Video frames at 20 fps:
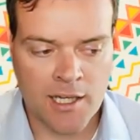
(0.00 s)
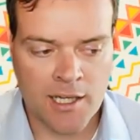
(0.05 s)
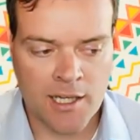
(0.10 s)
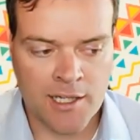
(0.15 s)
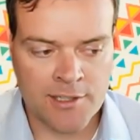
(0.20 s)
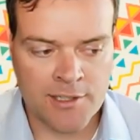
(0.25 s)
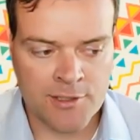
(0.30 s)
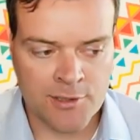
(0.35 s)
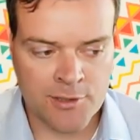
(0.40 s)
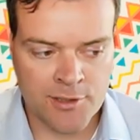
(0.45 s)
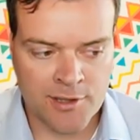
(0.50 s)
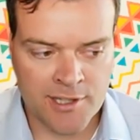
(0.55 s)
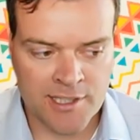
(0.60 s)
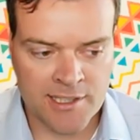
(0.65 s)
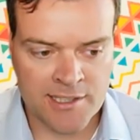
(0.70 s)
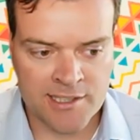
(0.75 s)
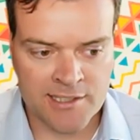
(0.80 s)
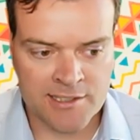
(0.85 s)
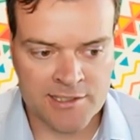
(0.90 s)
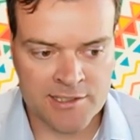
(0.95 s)
I do
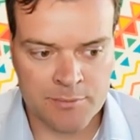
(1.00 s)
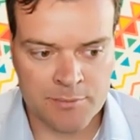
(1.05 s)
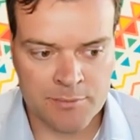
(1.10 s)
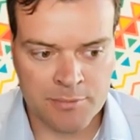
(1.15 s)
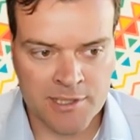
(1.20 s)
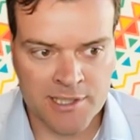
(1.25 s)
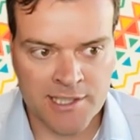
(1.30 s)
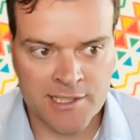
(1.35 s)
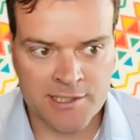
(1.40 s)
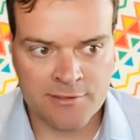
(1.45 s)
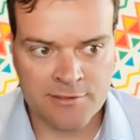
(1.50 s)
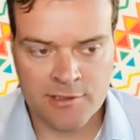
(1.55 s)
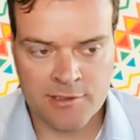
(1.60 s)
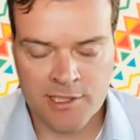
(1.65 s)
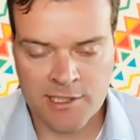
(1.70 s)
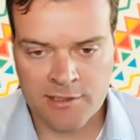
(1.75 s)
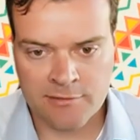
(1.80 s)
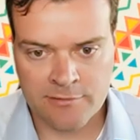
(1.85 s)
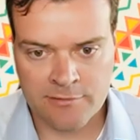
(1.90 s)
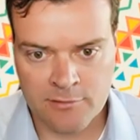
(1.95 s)
think there's a place for
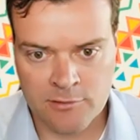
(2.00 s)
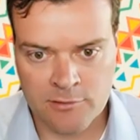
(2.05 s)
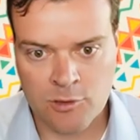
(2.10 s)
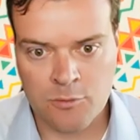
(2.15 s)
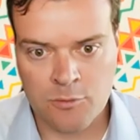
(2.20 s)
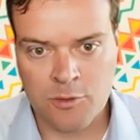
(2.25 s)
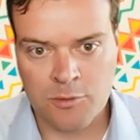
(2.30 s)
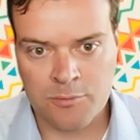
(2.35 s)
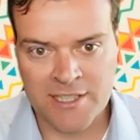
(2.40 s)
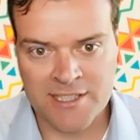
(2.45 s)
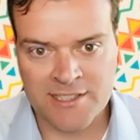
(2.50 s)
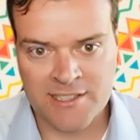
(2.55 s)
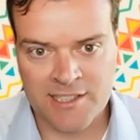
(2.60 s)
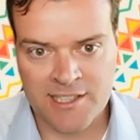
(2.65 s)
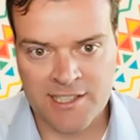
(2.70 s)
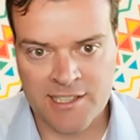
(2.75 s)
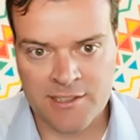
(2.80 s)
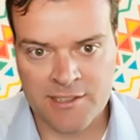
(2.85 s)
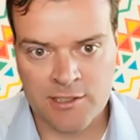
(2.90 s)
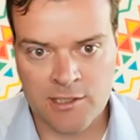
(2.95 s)
kind of global basic
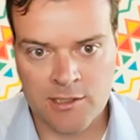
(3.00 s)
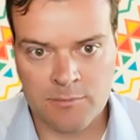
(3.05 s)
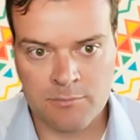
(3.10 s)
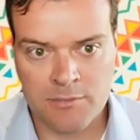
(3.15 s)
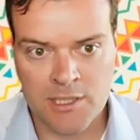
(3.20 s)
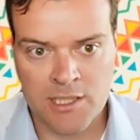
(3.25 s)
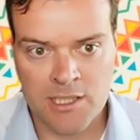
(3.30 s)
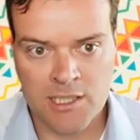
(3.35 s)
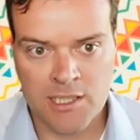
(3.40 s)
income.